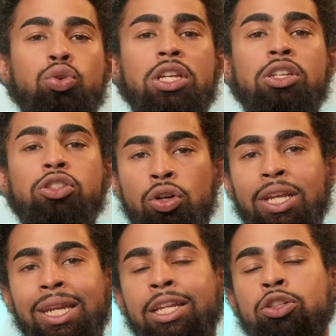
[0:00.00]
can turn
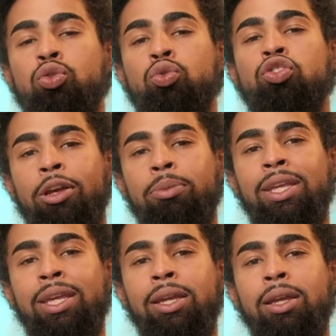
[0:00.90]
it into
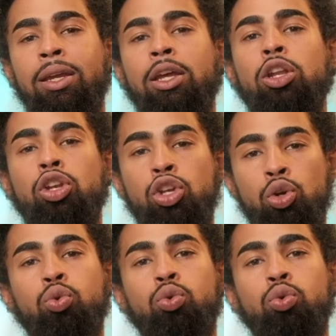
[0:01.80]
something new,